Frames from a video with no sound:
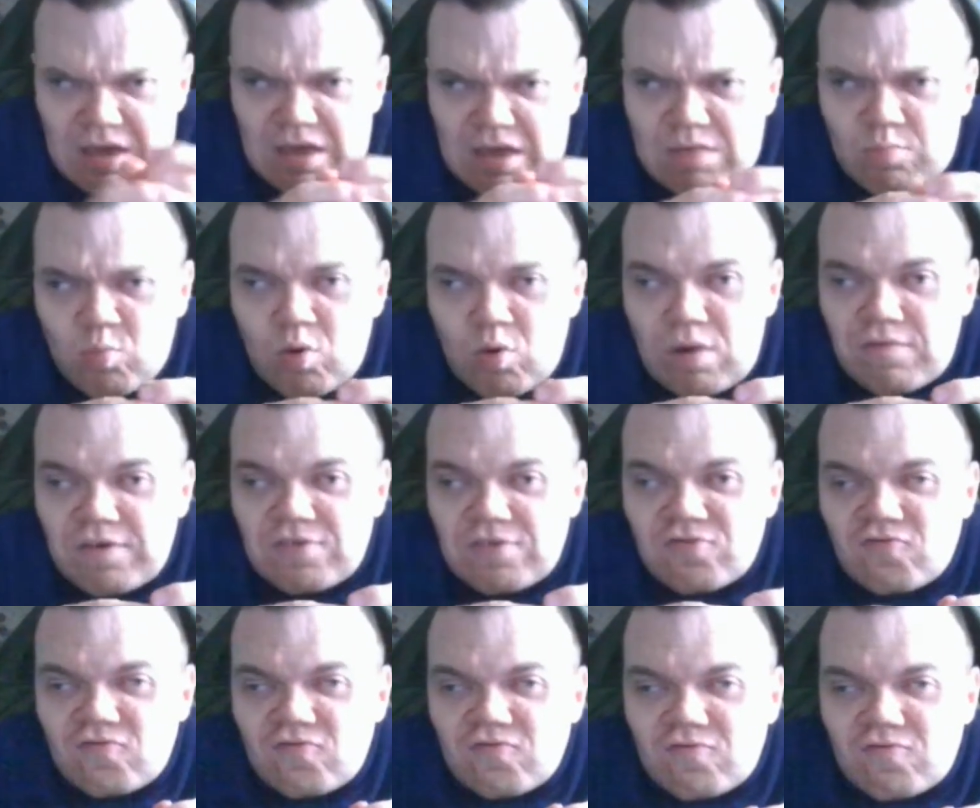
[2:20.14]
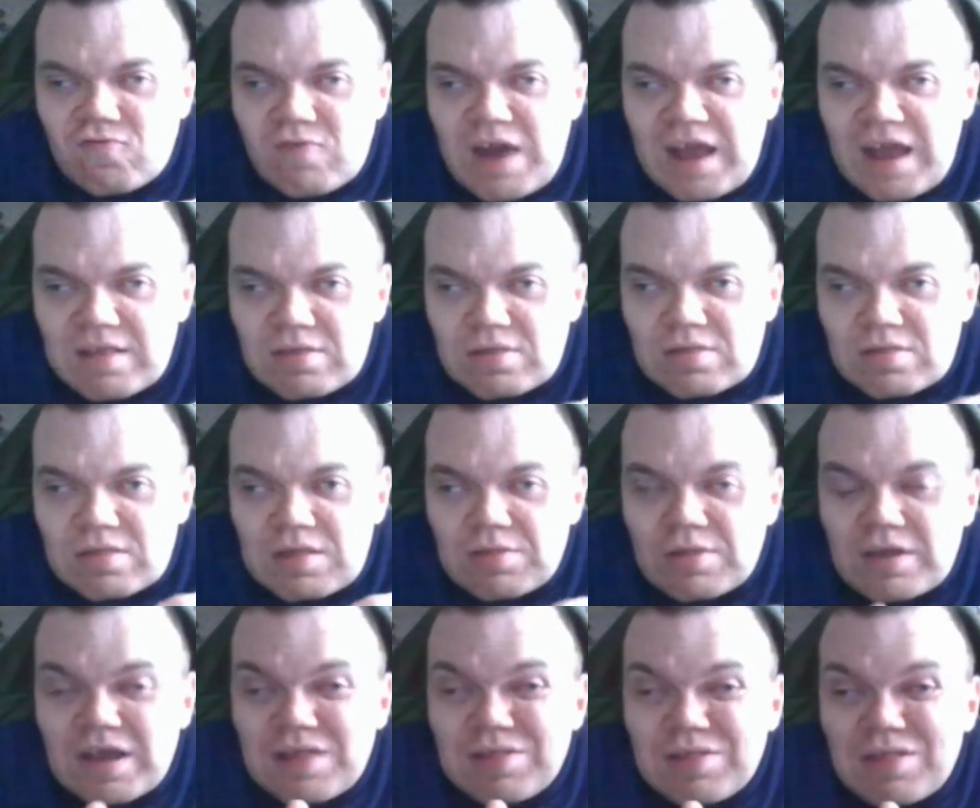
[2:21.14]
it's more of a threat
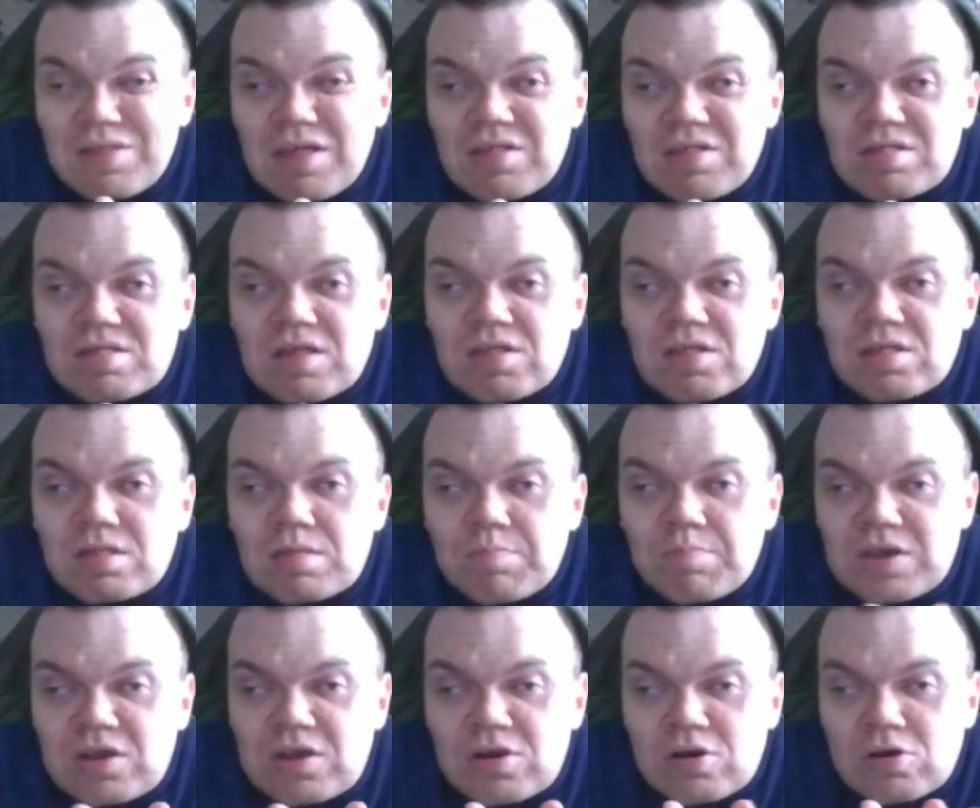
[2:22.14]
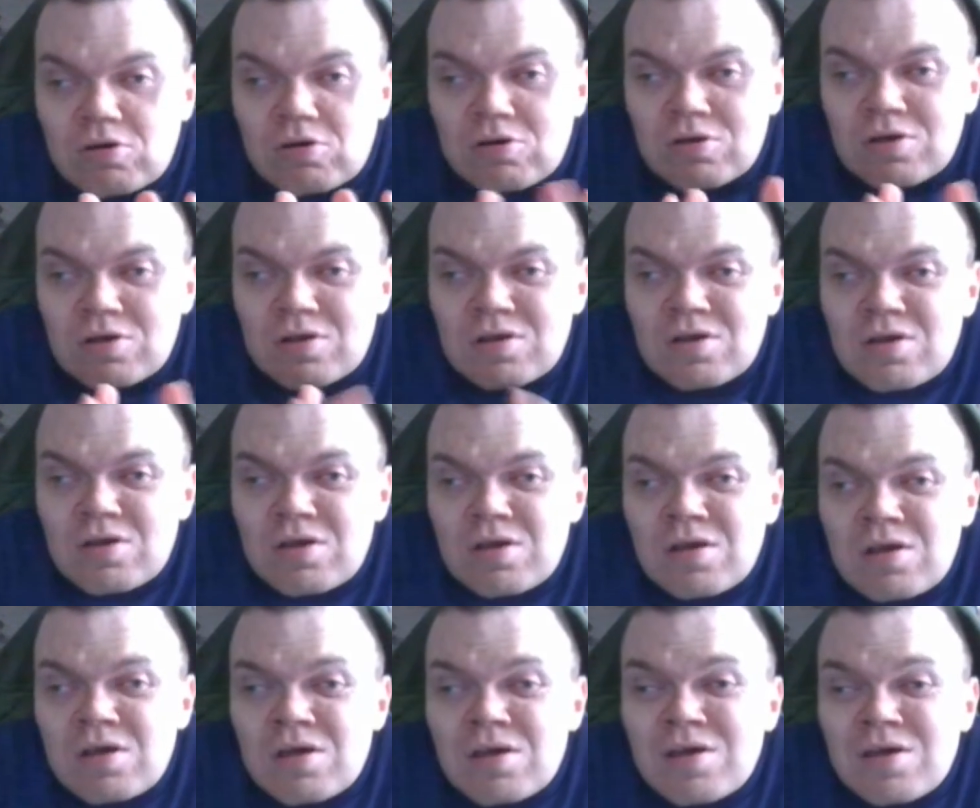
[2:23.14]
since, like, it's the spear
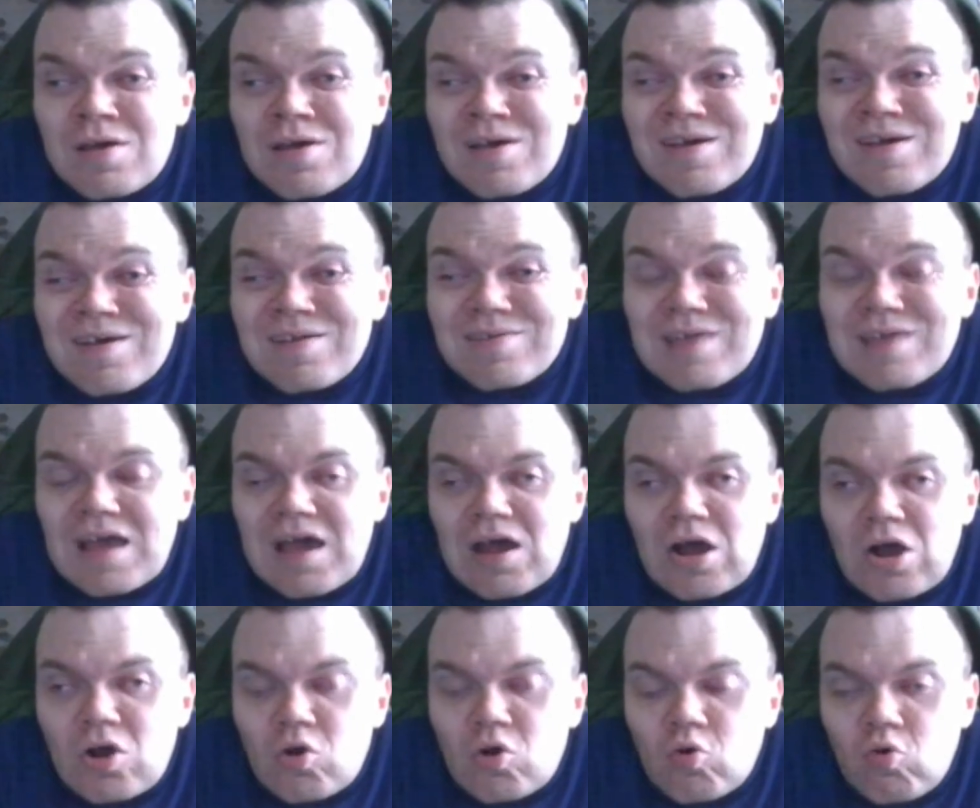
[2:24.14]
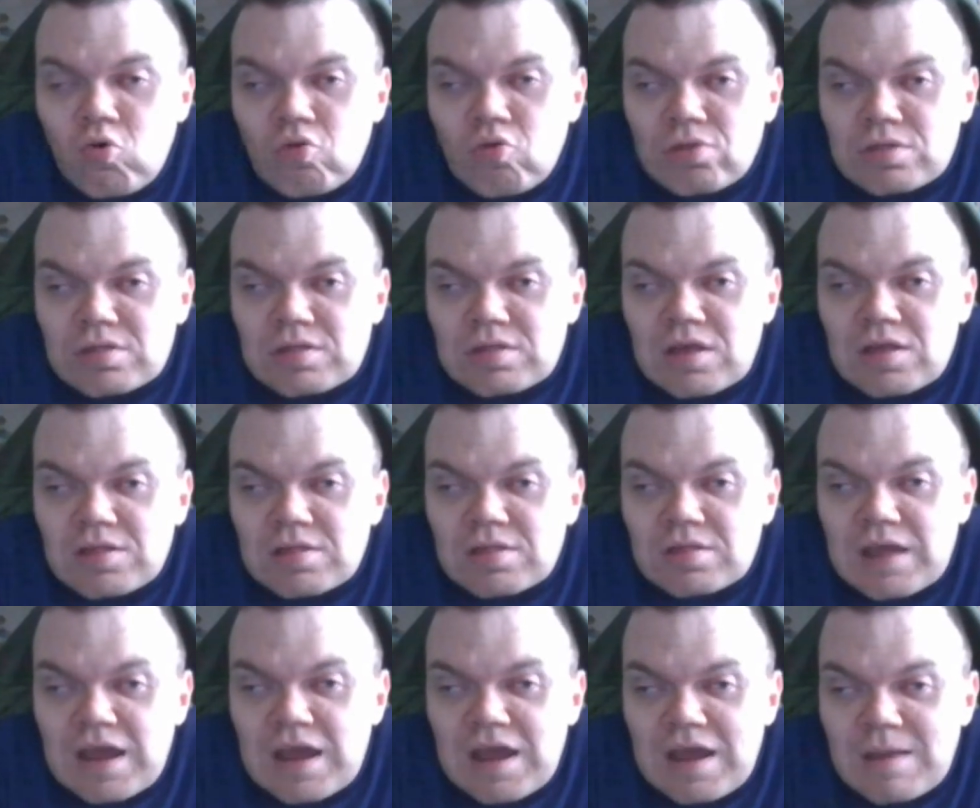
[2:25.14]
that holds
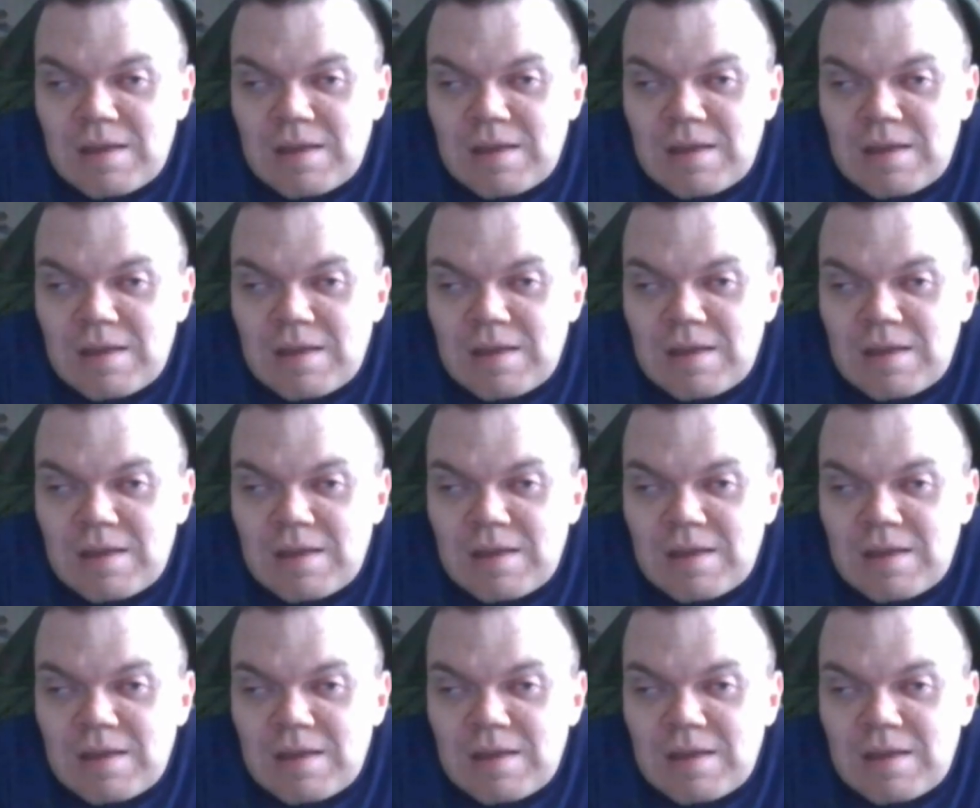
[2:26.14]
this